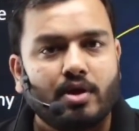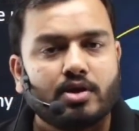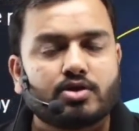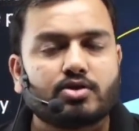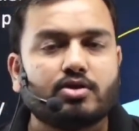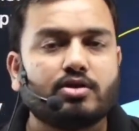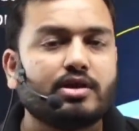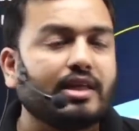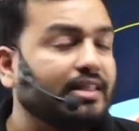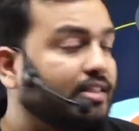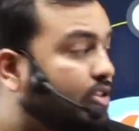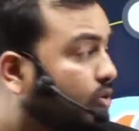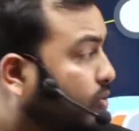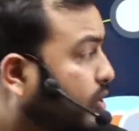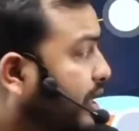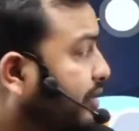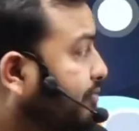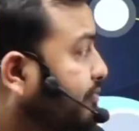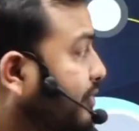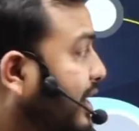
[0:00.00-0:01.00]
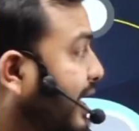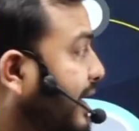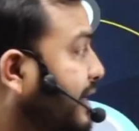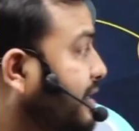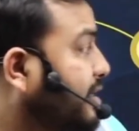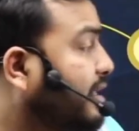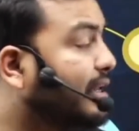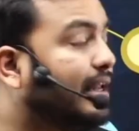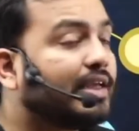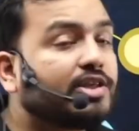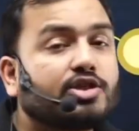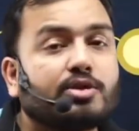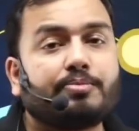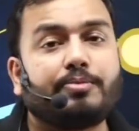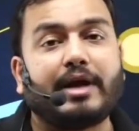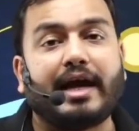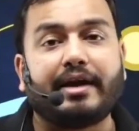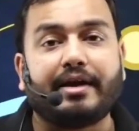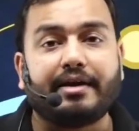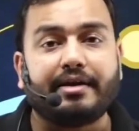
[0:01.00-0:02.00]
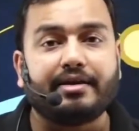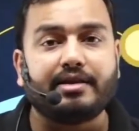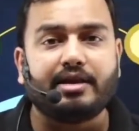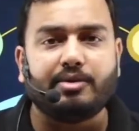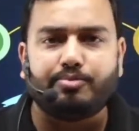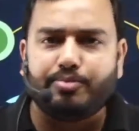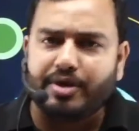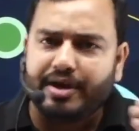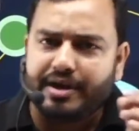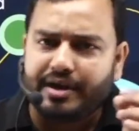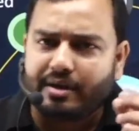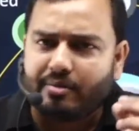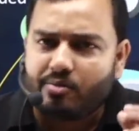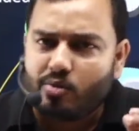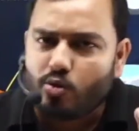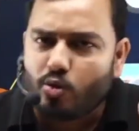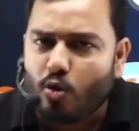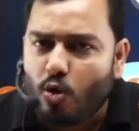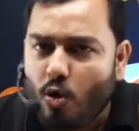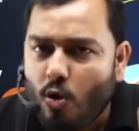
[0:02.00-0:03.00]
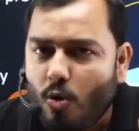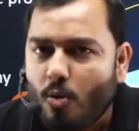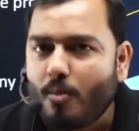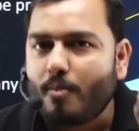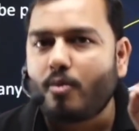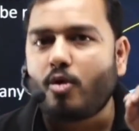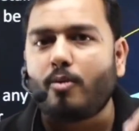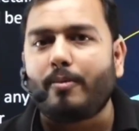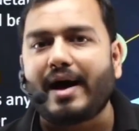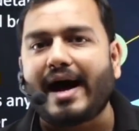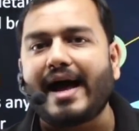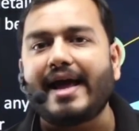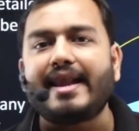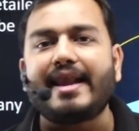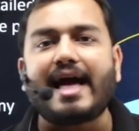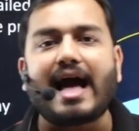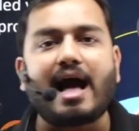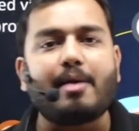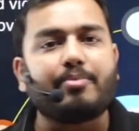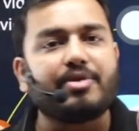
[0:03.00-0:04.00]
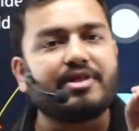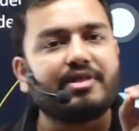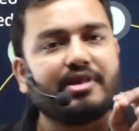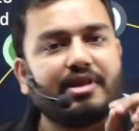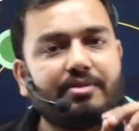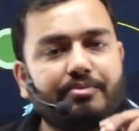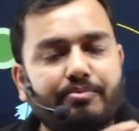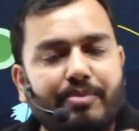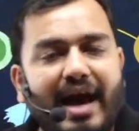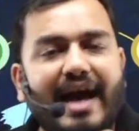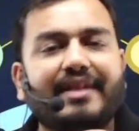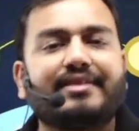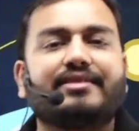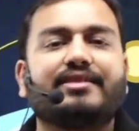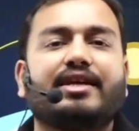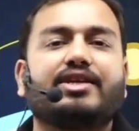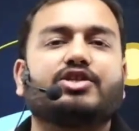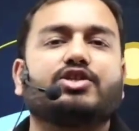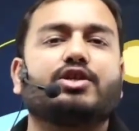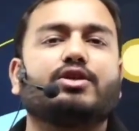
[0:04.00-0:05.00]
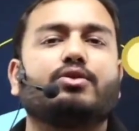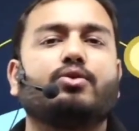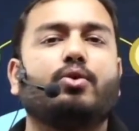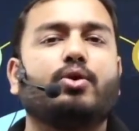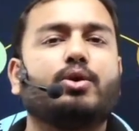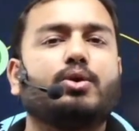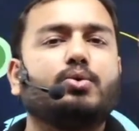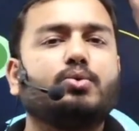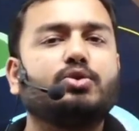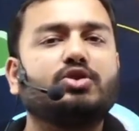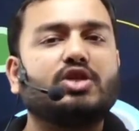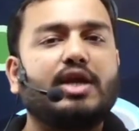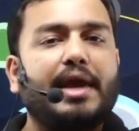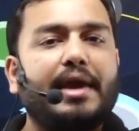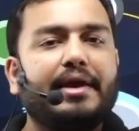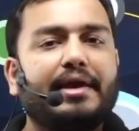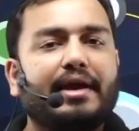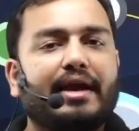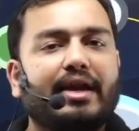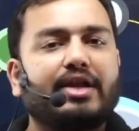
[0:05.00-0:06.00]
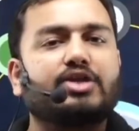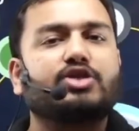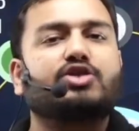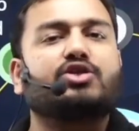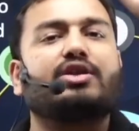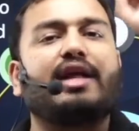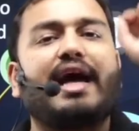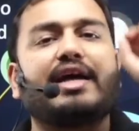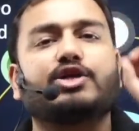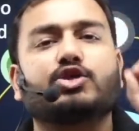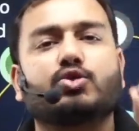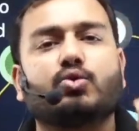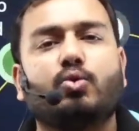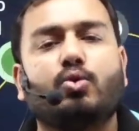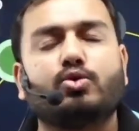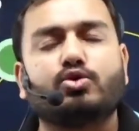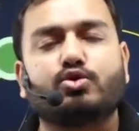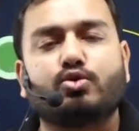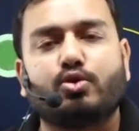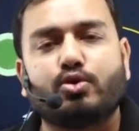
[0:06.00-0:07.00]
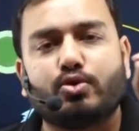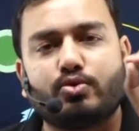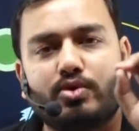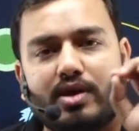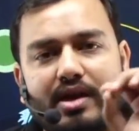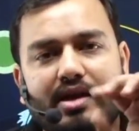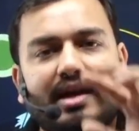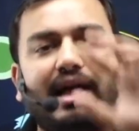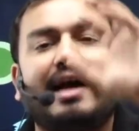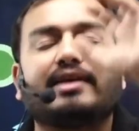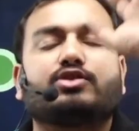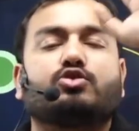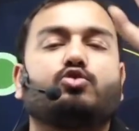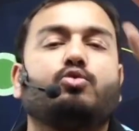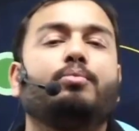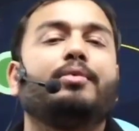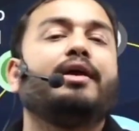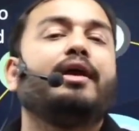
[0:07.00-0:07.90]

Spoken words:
So this you can find the lecture planner in the PW mobile app. In the batch section, go to JEE English Crash Course, go to the classroom,